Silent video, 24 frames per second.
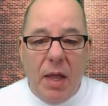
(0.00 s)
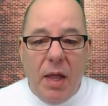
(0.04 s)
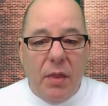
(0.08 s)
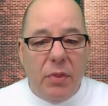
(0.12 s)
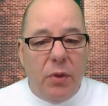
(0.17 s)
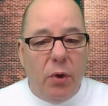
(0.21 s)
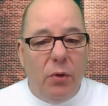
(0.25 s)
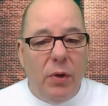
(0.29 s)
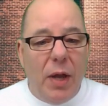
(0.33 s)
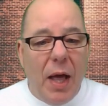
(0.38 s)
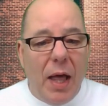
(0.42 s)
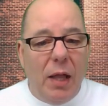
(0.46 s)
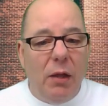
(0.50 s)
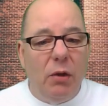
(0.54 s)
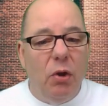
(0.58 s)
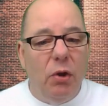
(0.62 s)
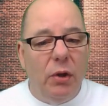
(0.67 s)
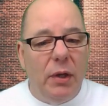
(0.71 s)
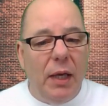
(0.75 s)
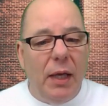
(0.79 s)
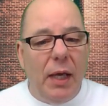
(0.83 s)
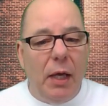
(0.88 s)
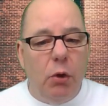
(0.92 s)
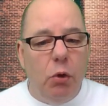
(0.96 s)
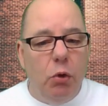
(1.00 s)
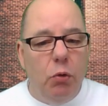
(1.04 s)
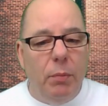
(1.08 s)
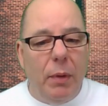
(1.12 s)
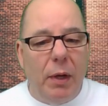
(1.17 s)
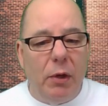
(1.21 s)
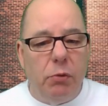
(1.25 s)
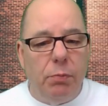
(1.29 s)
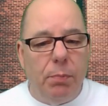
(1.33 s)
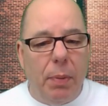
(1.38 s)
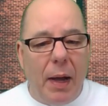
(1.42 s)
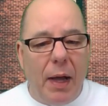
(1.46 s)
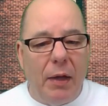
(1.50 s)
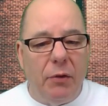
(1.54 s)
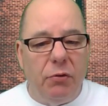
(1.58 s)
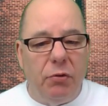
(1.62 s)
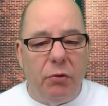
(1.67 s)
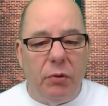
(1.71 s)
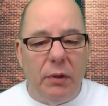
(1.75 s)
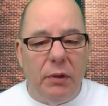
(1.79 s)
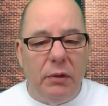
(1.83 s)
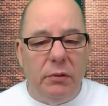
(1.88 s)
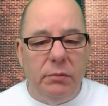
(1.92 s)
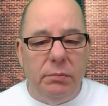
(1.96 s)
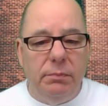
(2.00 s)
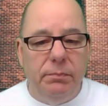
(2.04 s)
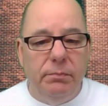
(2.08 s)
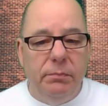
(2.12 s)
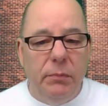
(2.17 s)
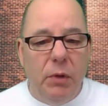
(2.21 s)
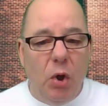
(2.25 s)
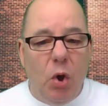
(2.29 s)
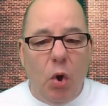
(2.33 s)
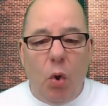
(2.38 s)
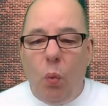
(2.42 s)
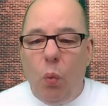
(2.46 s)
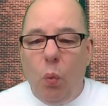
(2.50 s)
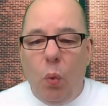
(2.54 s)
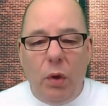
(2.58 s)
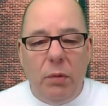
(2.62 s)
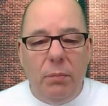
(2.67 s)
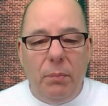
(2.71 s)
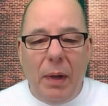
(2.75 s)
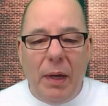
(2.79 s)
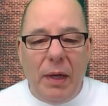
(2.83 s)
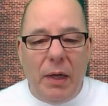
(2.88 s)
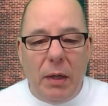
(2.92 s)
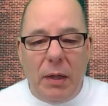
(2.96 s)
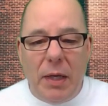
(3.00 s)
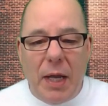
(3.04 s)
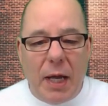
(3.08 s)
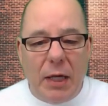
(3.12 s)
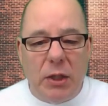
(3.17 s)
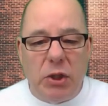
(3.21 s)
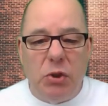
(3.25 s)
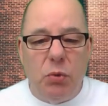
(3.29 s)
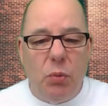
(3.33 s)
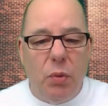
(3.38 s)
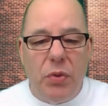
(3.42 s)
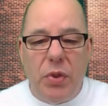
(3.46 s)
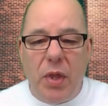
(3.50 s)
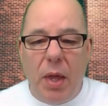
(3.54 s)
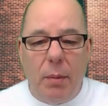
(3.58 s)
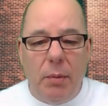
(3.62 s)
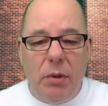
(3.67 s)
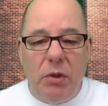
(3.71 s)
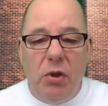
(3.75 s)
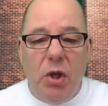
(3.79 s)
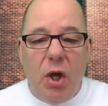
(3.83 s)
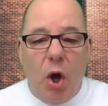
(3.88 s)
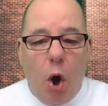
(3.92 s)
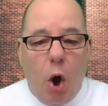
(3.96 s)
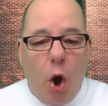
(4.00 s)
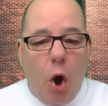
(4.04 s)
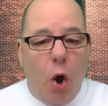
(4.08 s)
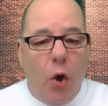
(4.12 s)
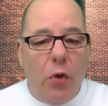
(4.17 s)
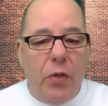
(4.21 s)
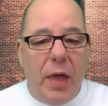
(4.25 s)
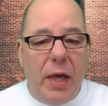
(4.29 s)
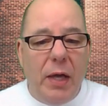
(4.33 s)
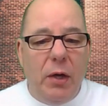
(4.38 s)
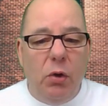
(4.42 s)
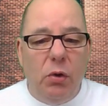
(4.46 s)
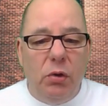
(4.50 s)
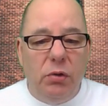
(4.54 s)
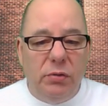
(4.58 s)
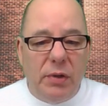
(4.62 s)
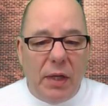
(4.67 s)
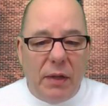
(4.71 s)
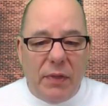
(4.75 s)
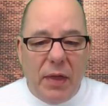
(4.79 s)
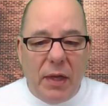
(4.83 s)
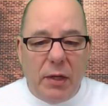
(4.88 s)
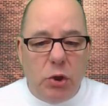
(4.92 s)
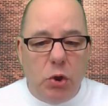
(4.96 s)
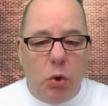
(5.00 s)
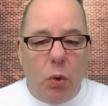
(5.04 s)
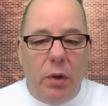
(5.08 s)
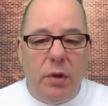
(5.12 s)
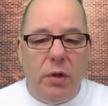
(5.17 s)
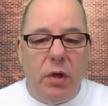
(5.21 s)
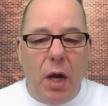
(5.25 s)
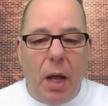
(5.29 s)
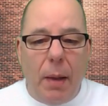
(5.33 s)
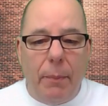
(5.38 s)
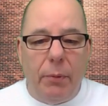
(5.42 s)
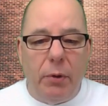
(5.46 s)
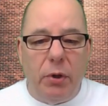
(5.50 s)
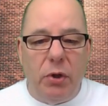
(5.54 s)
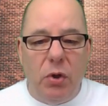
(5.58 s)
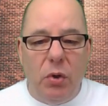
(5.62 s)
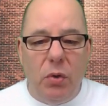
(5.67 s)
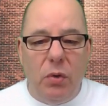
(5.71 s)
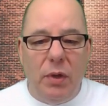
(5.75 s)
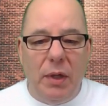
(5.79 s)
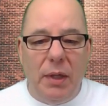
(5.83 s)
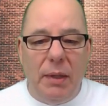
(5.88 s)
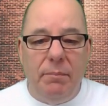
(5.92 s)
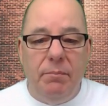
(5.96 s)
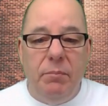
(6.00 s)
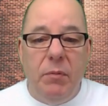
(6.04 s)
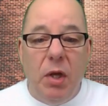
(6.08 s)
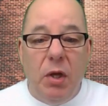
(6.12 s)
They're not looking at who my sponsor is, what my connection with them is. All they know is they joined an opportunity.